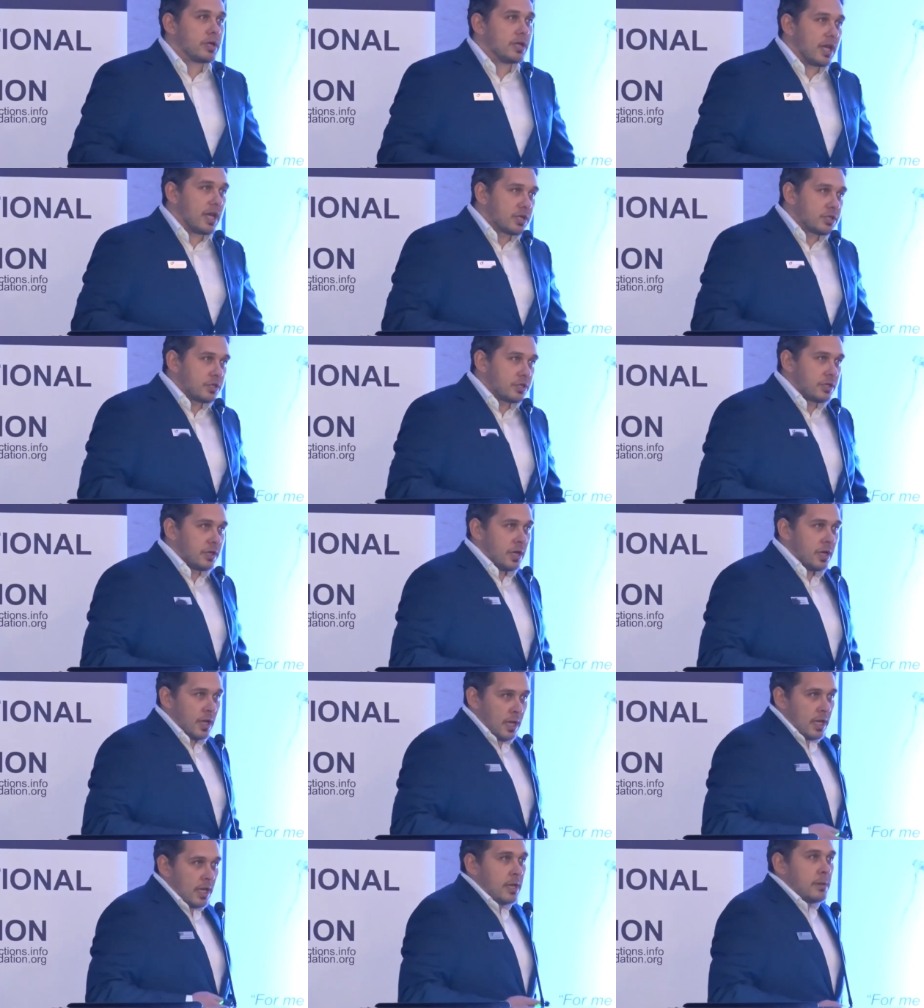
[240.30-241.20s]
lecture,
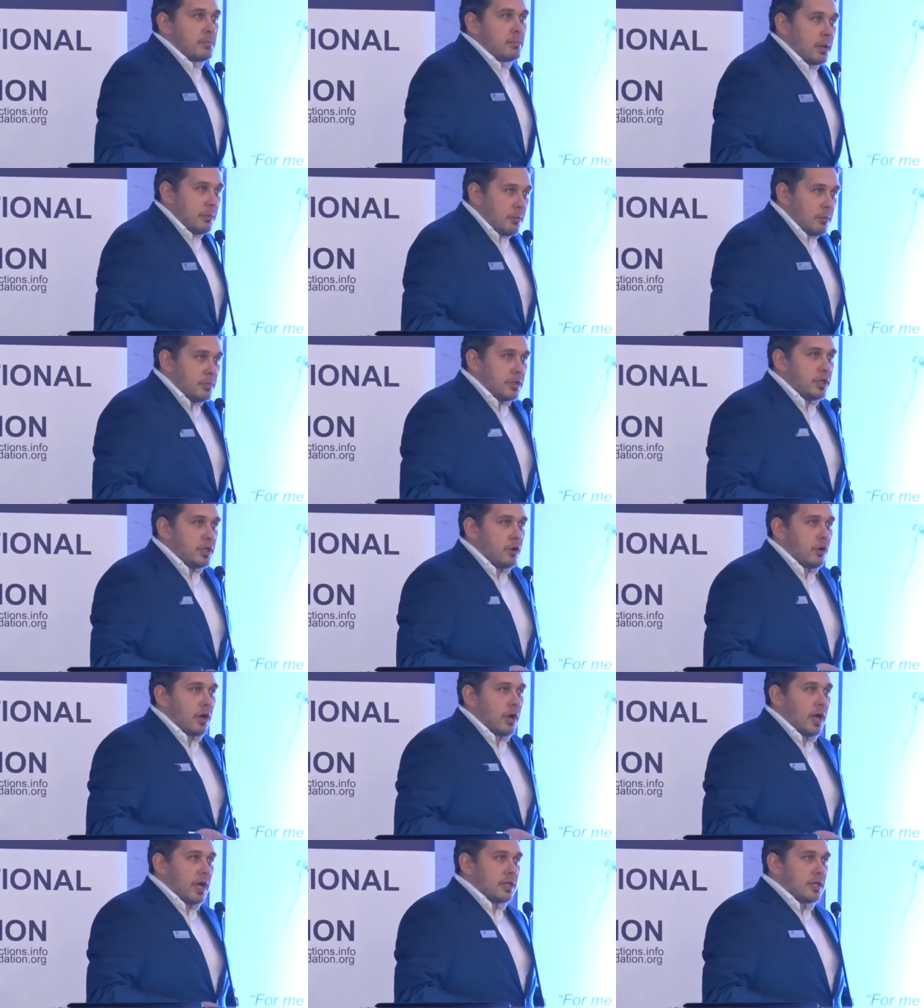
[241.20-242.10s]
probably
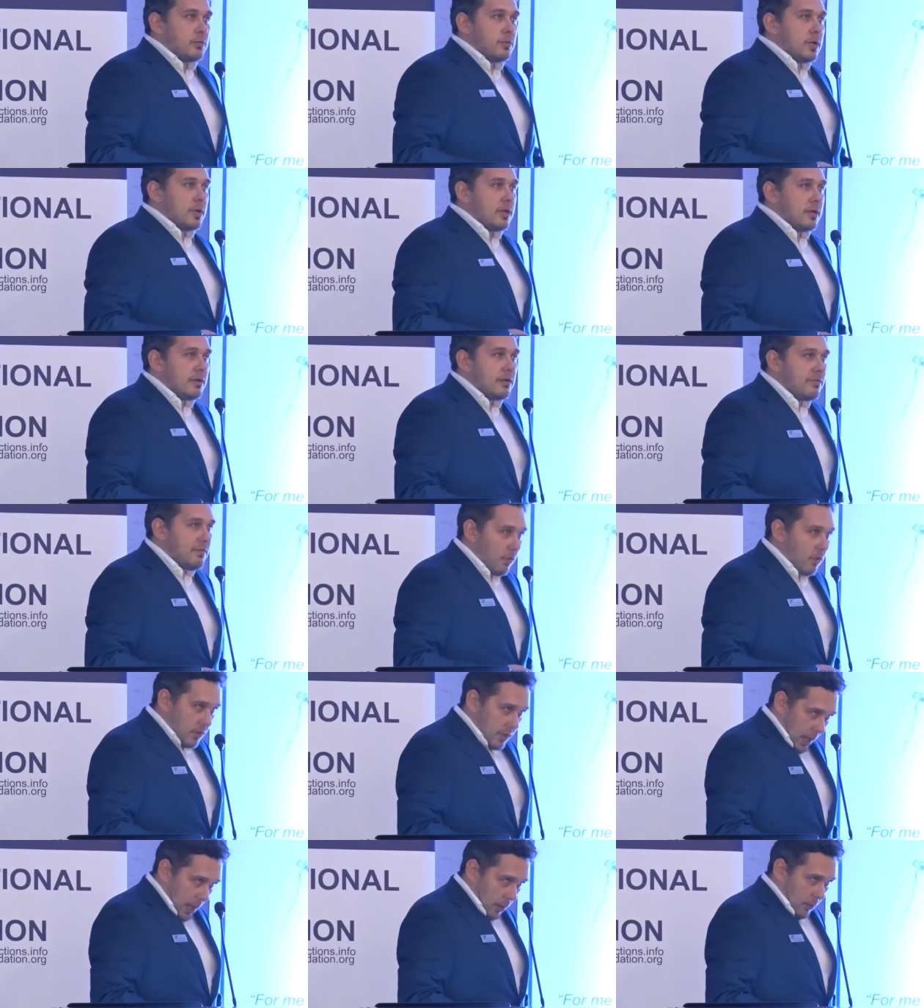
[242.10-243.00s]
your head will
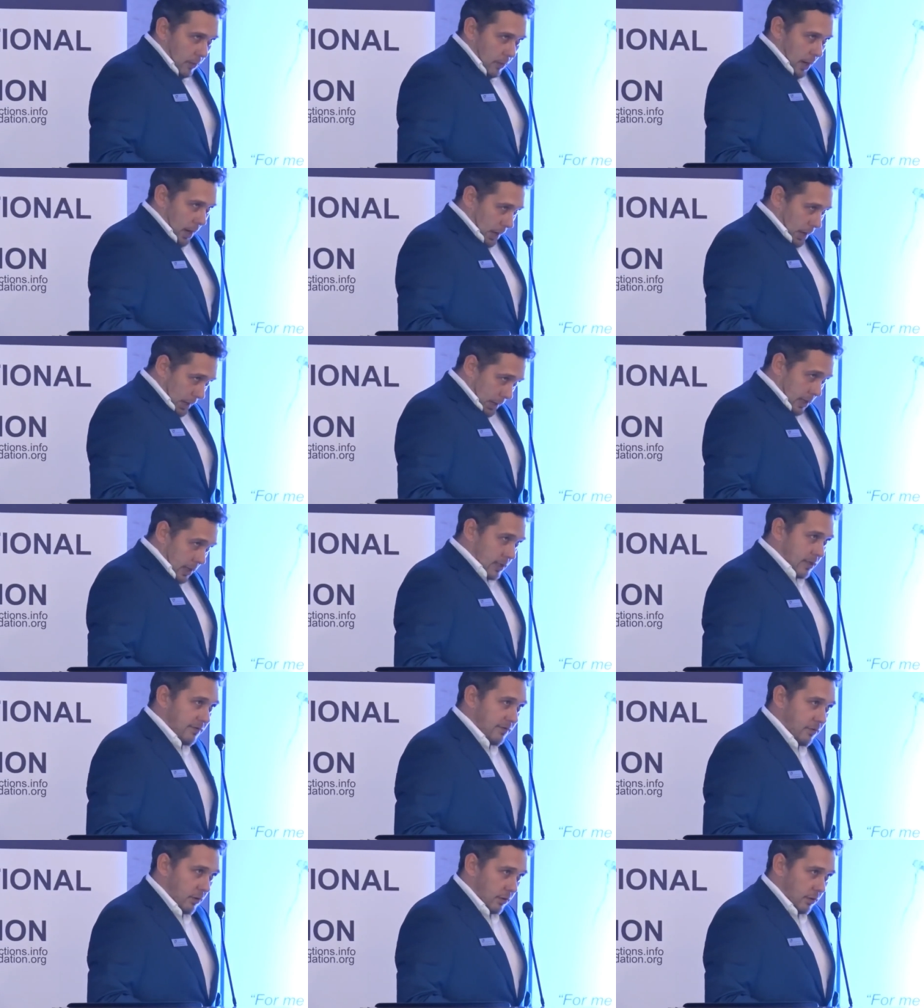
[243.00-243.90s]
fall down in
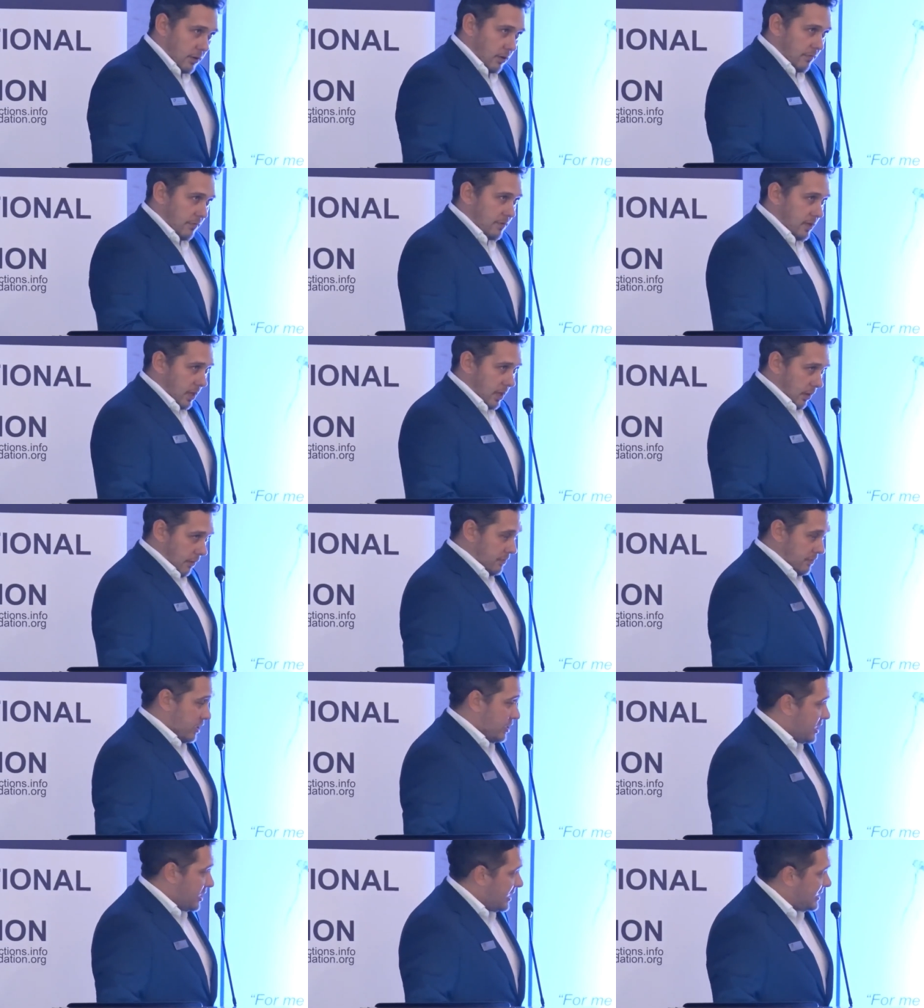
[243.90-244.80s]
the front of
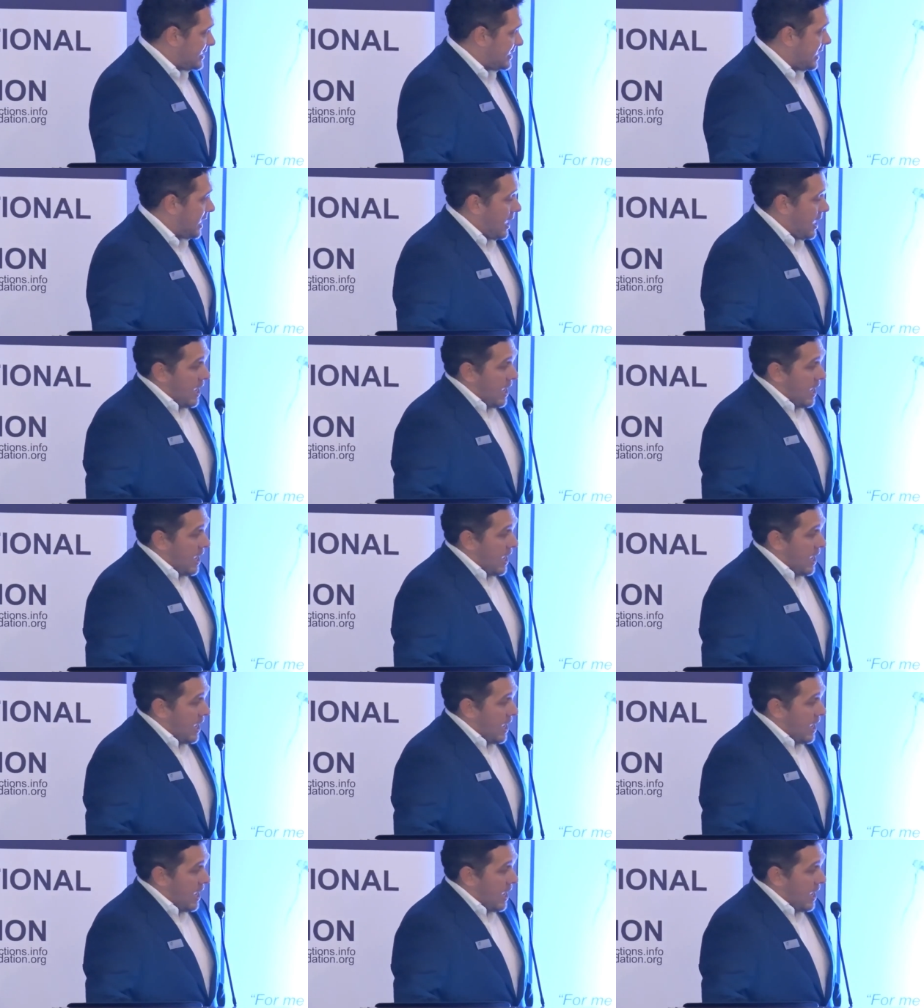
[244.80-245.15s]
the chest.